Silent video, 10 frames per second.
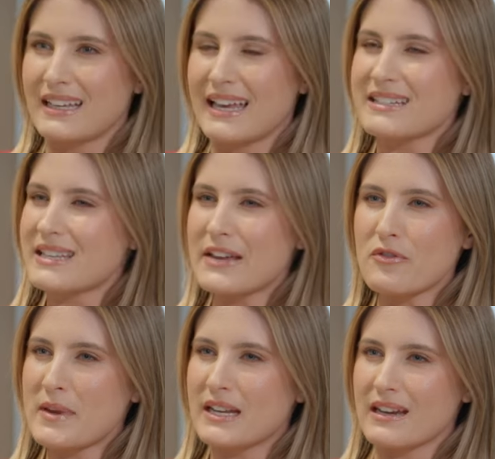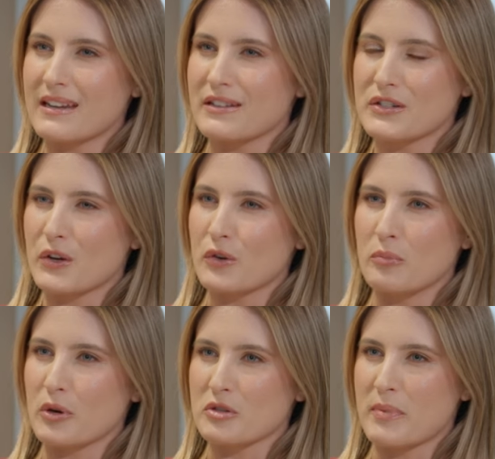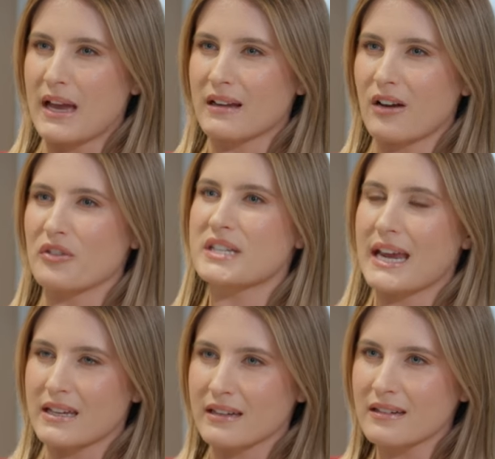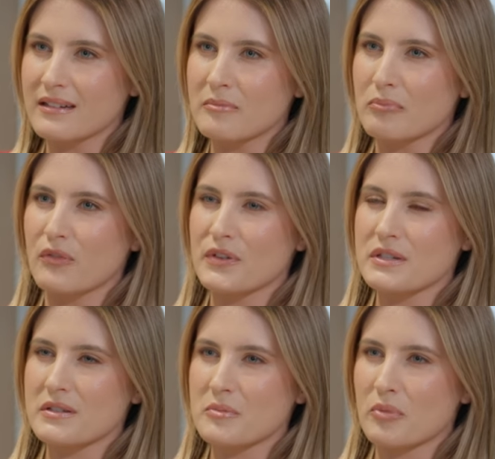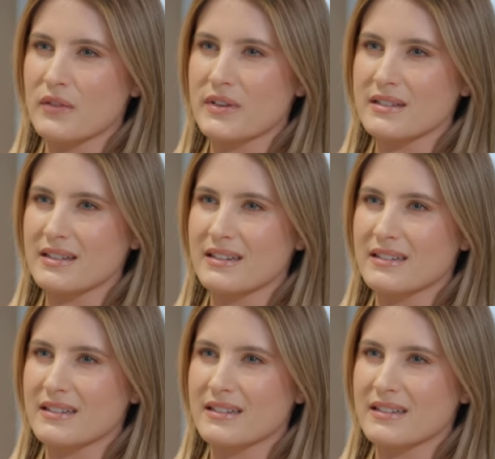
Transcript: Has there ever been any internal pushback on taking provisions previously?